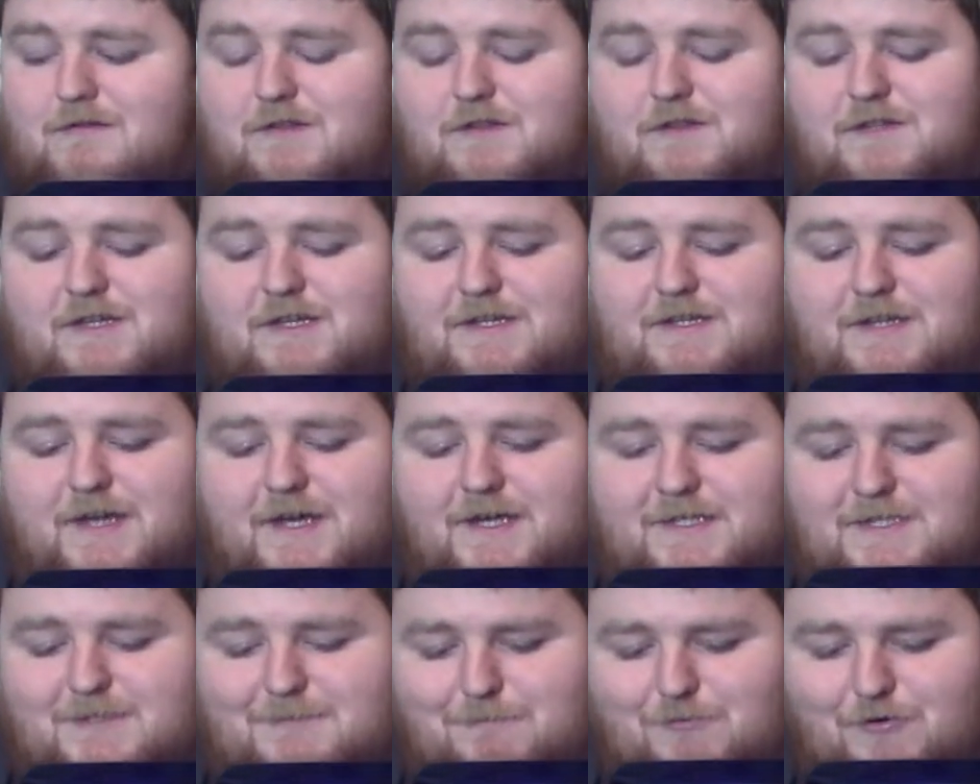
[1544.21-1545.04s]
The
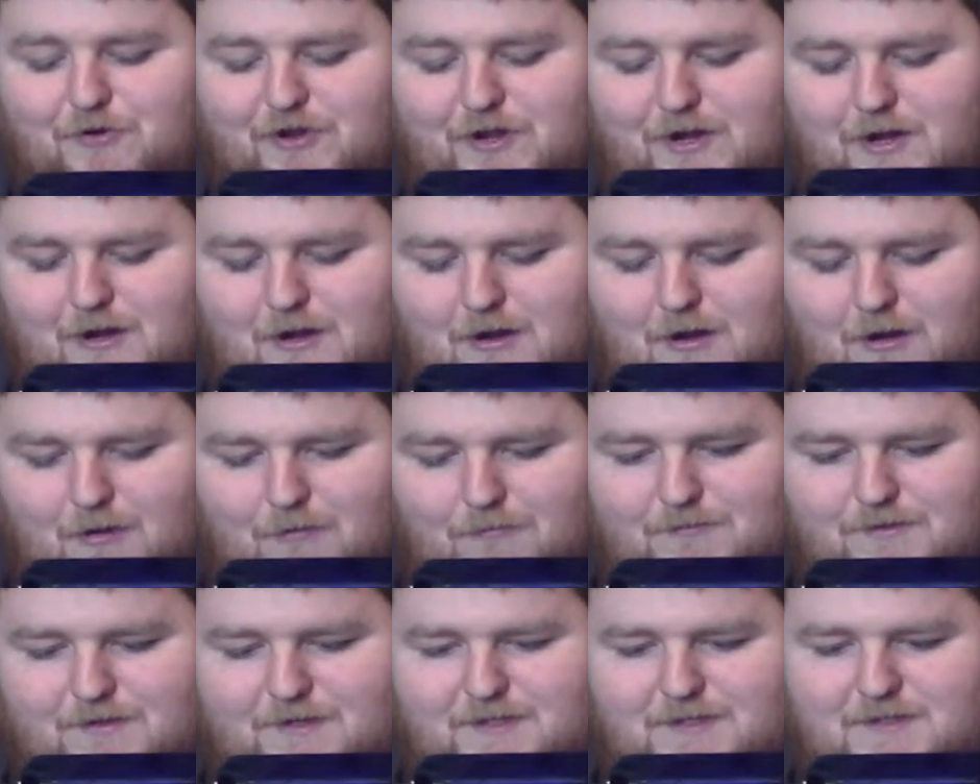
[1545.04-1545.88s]
test print
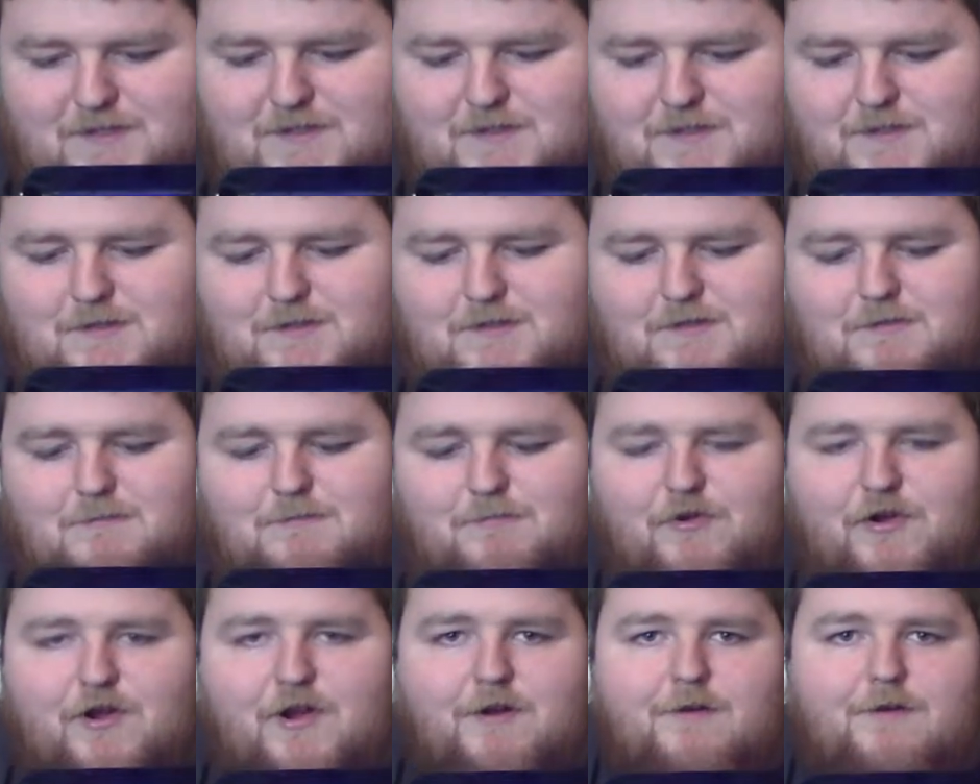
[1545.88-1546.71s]
on this
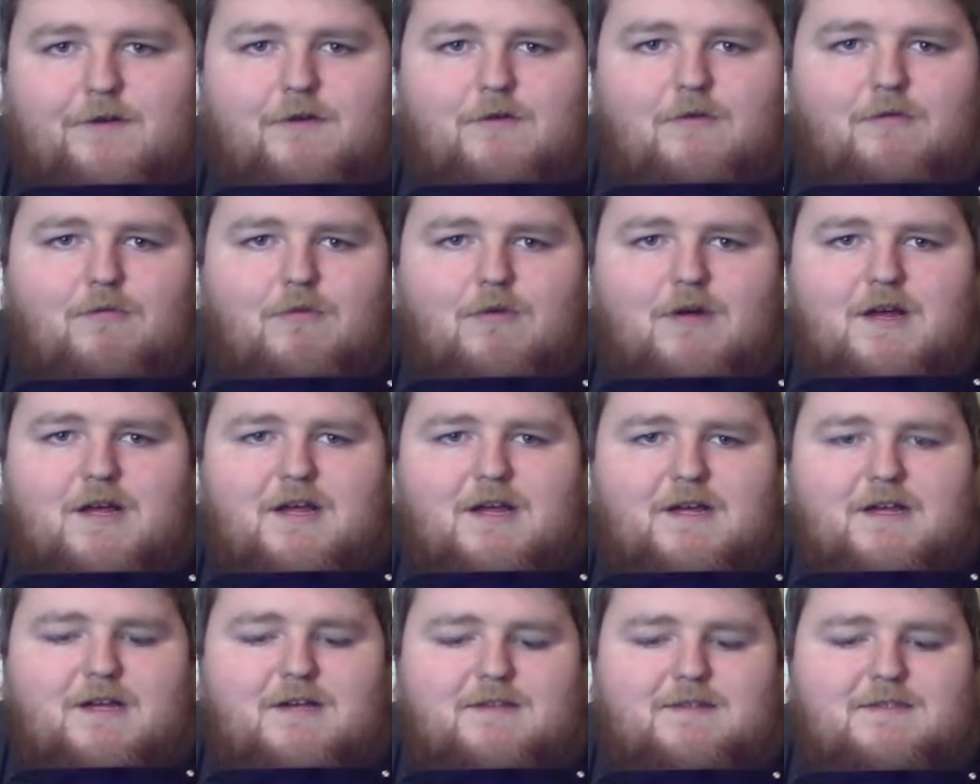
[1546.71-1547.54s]
printer
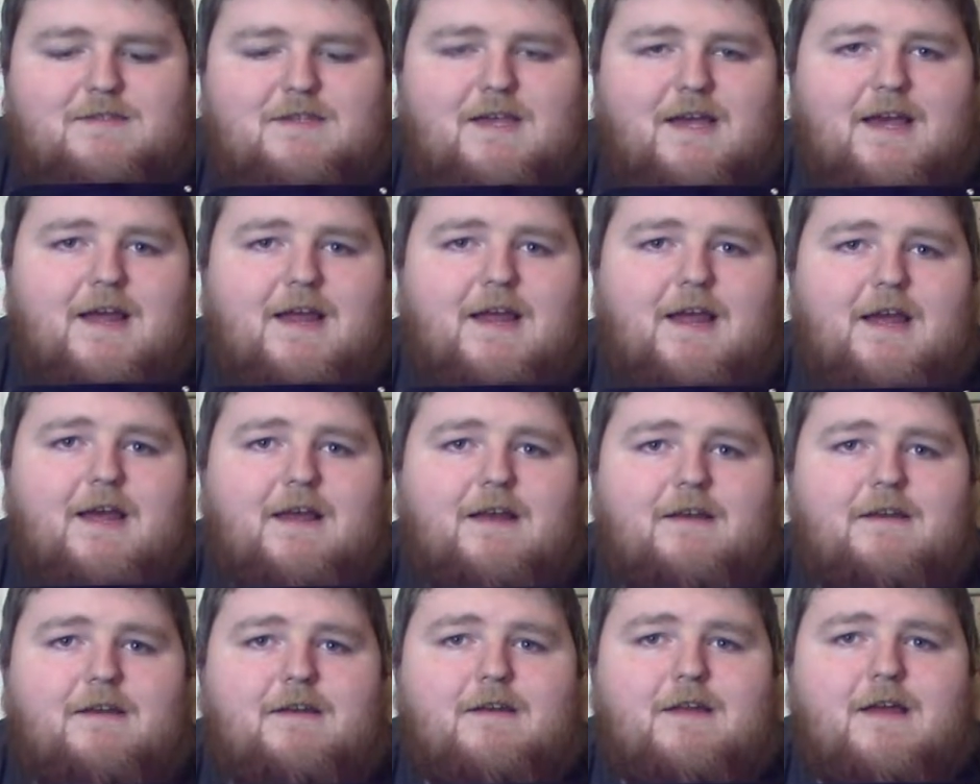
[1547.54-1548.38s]
was
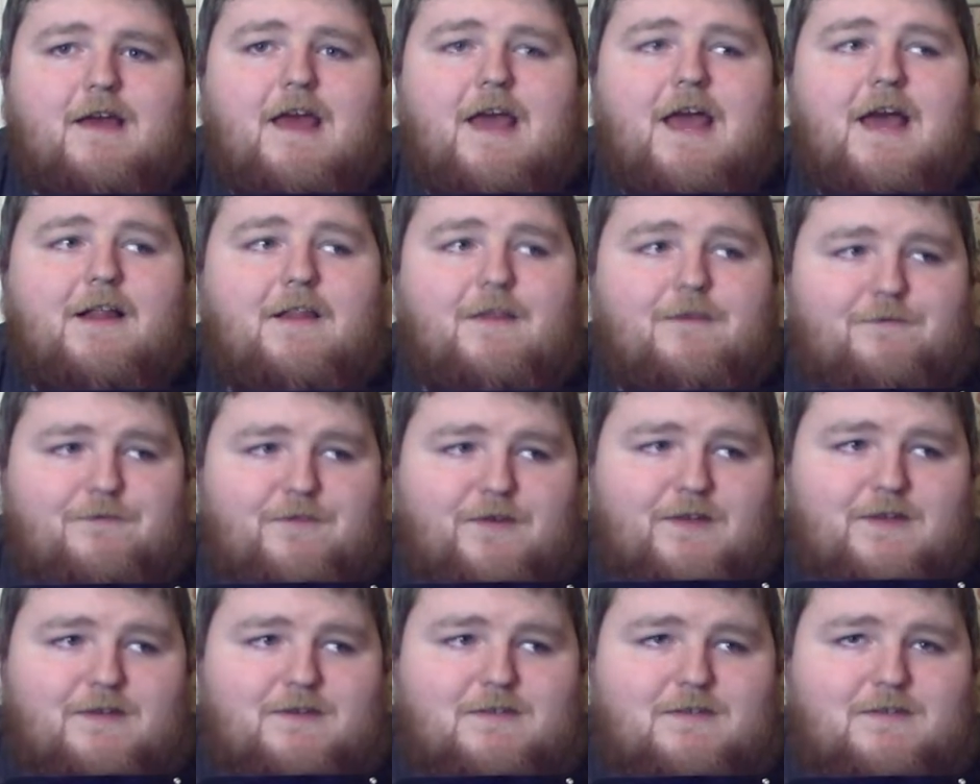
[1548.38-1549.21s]
an
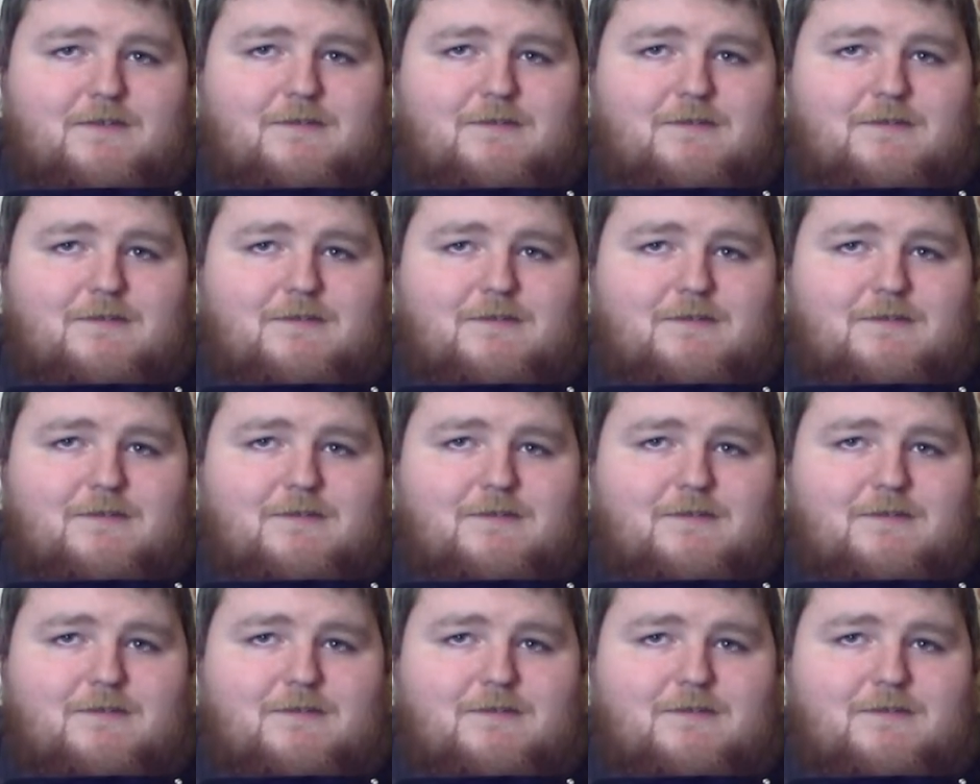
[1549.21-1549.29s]
elephant.